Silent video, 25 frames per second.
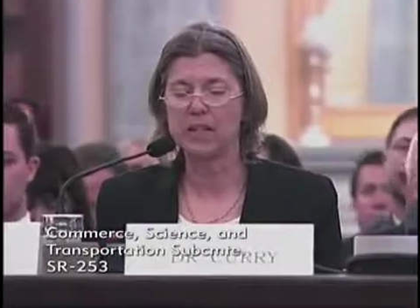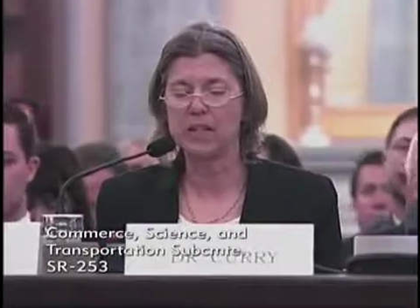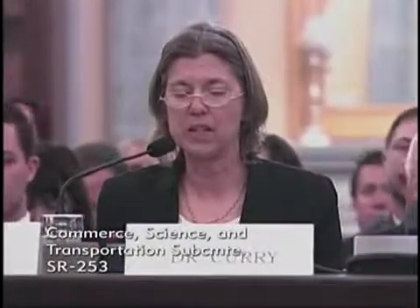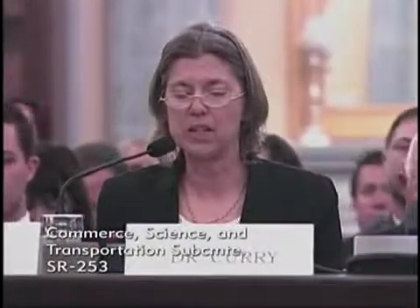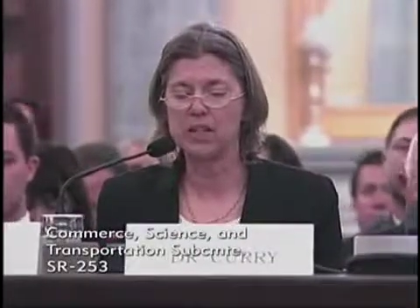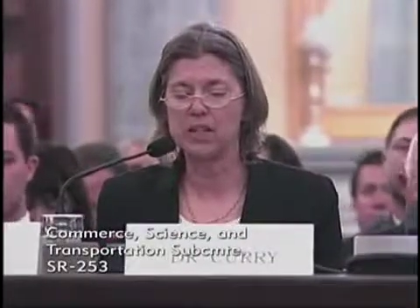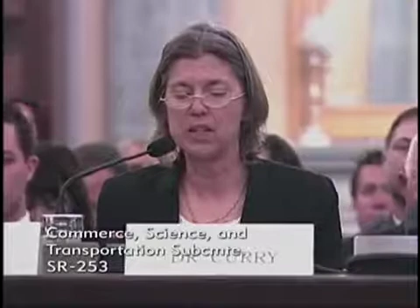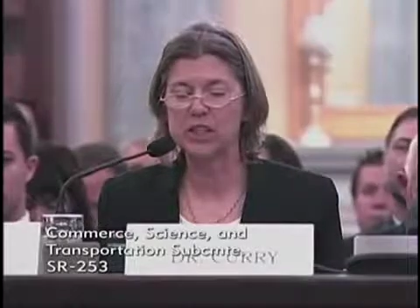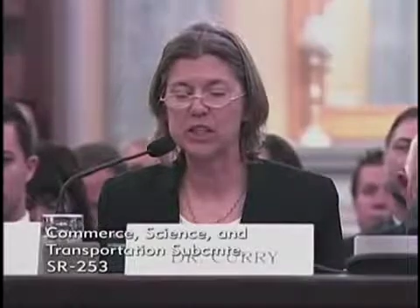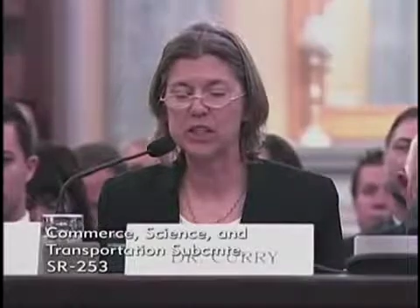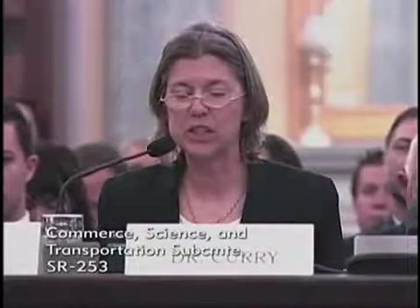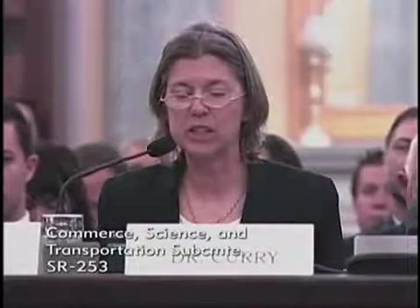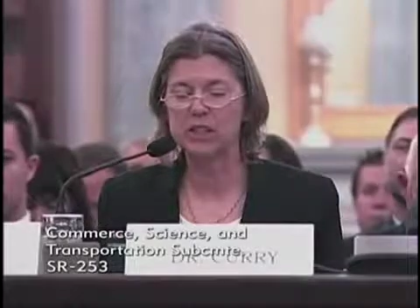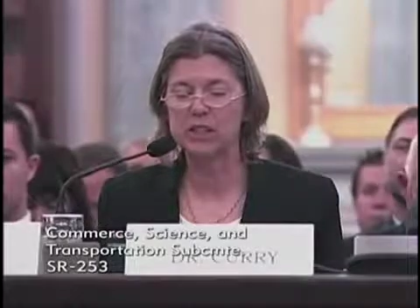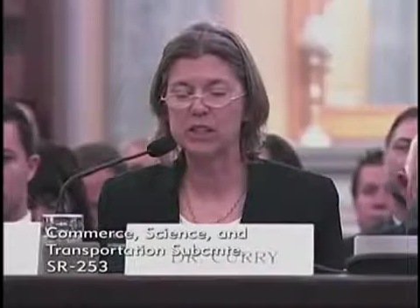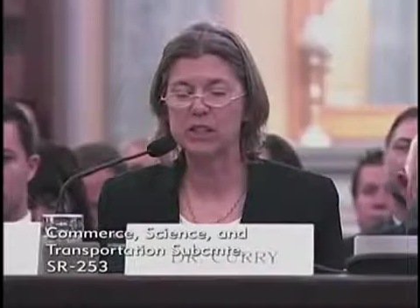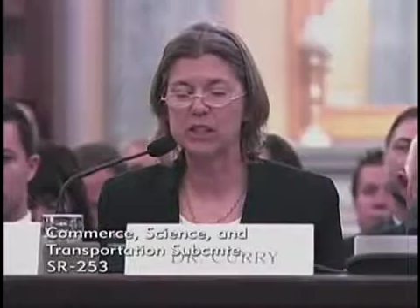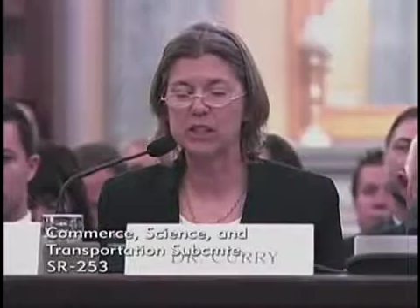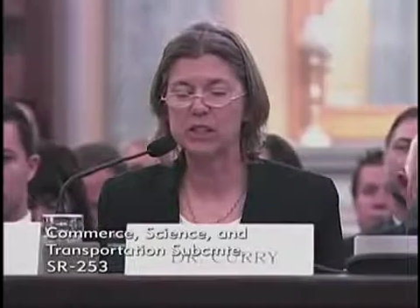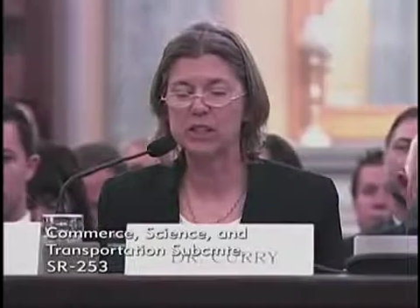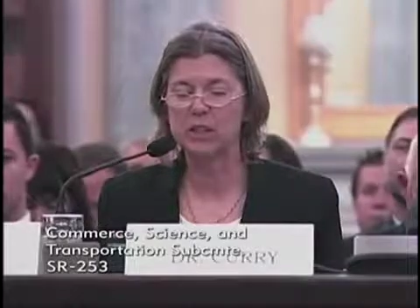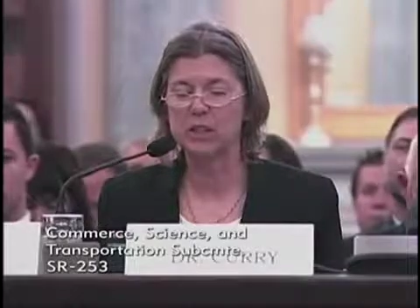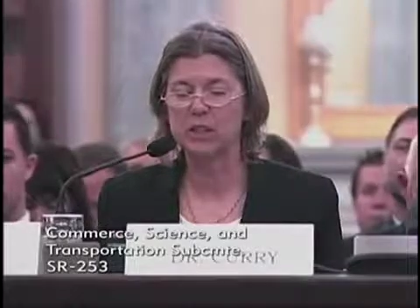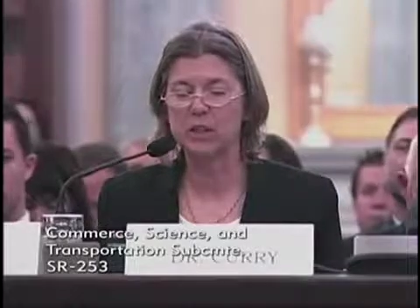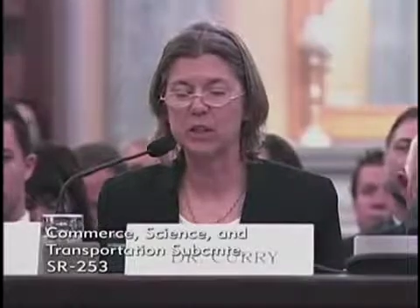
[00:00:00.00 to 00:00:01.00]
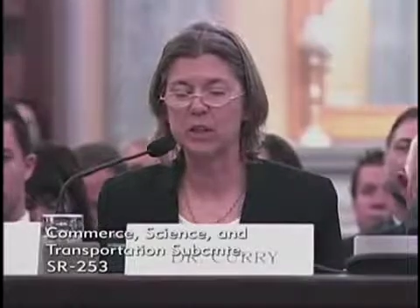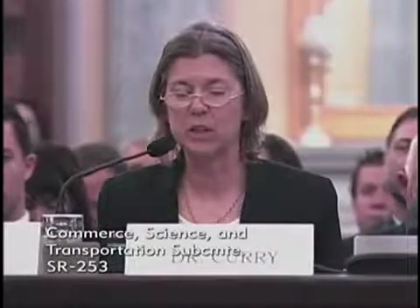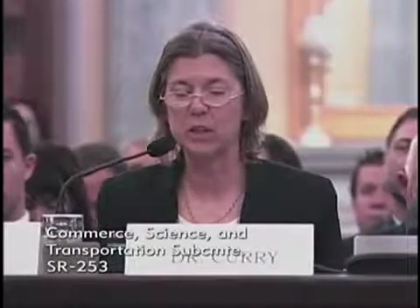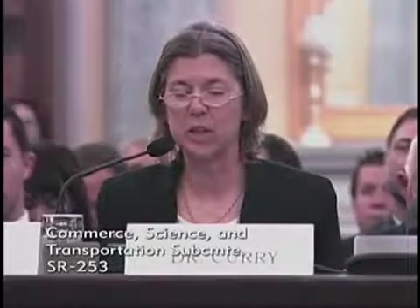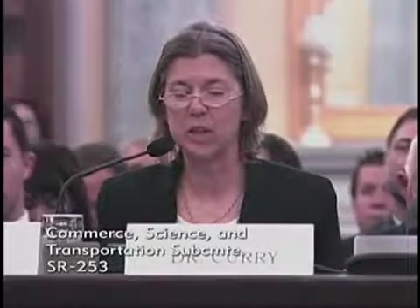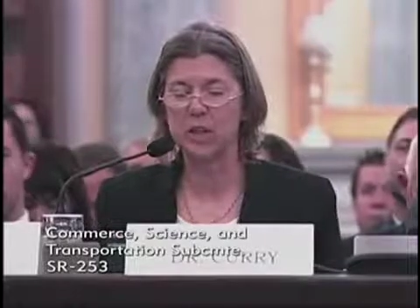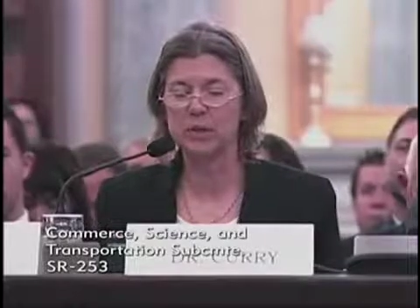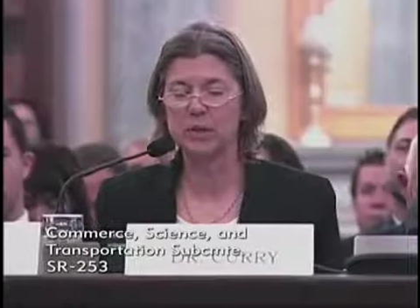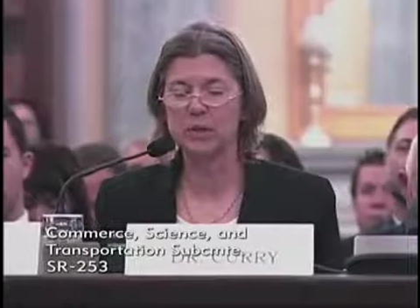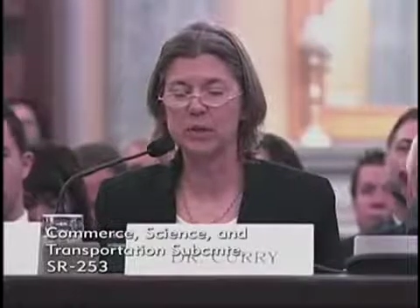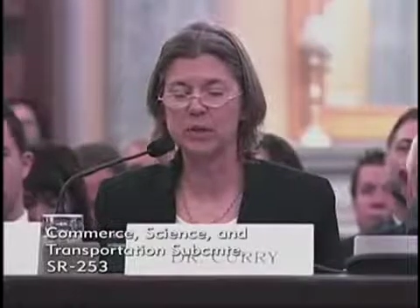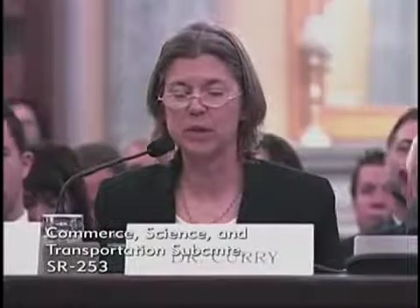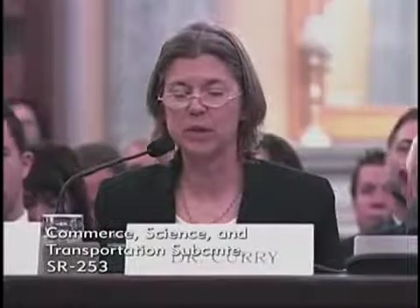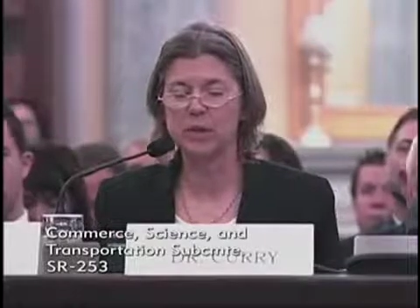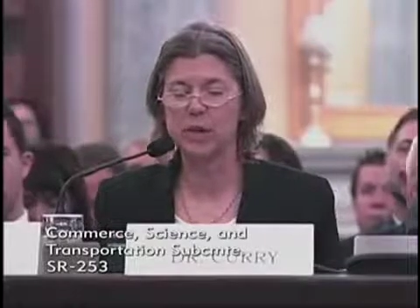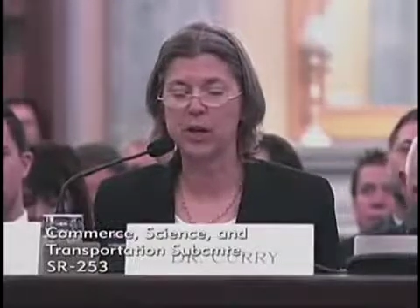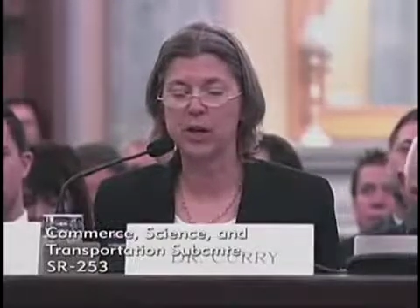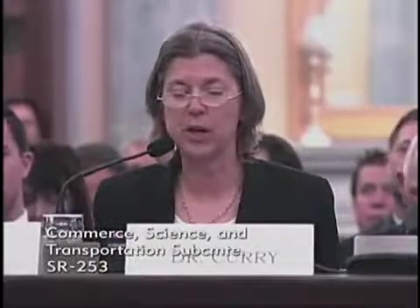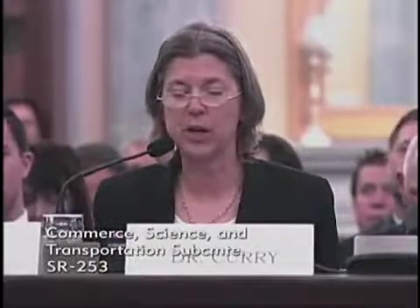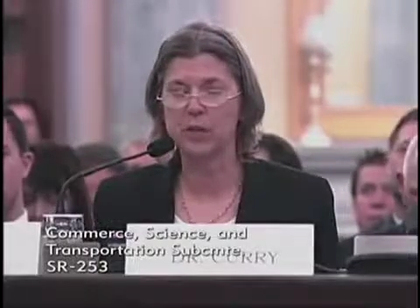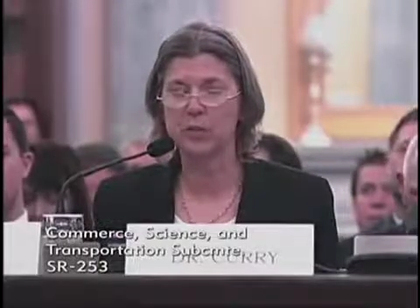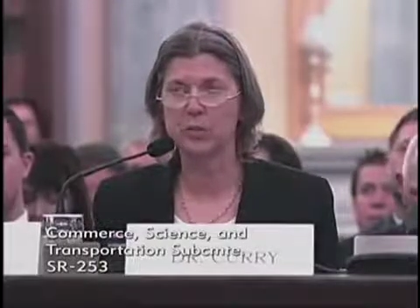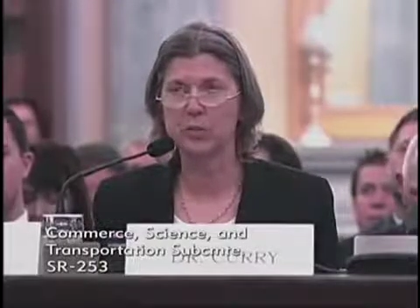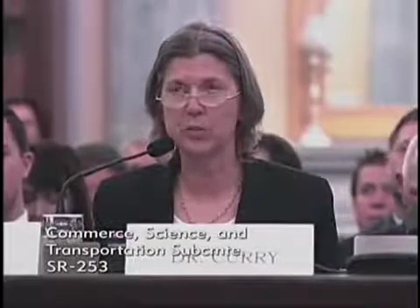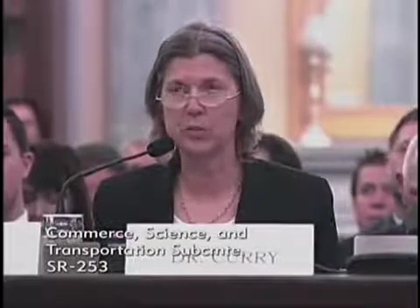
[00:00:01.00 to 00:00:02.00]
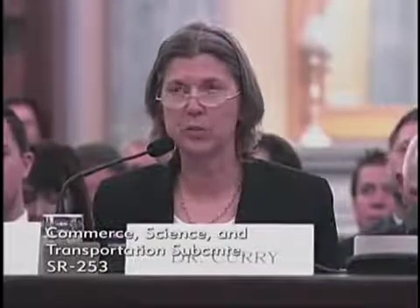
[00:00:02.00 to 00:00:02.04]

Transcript: consensus on climate change